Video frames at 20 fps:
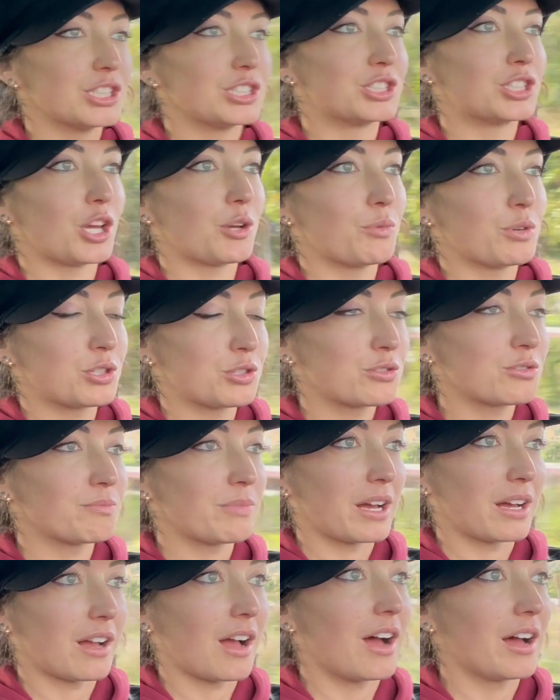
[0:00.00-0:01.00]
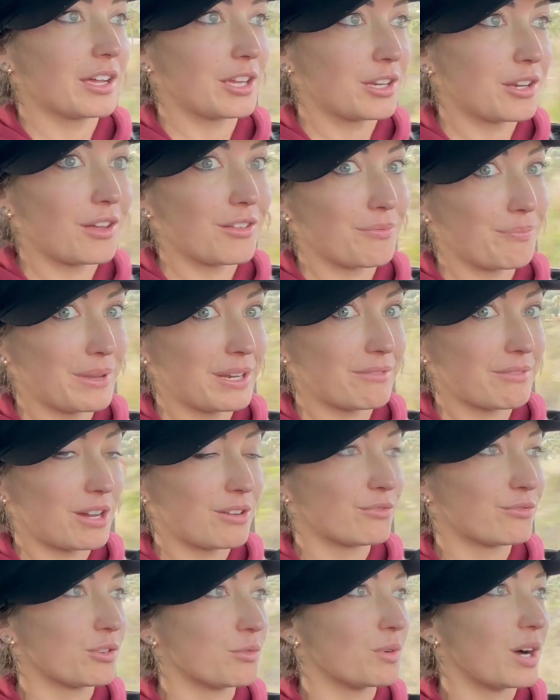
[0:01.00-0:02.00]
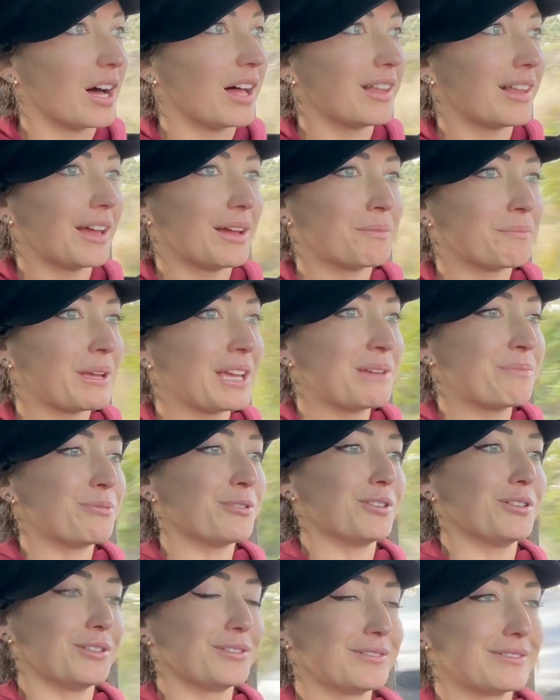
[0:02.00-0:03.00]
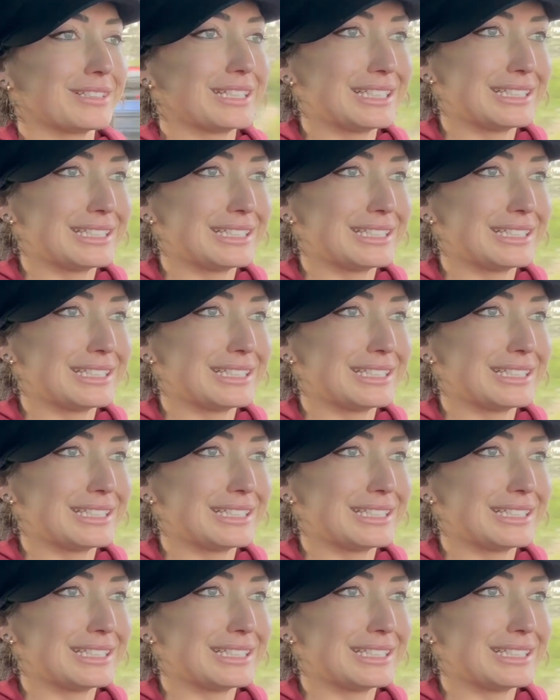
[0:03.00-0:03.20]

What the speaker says: So we're talking about a car, you know, been around for a while, and people,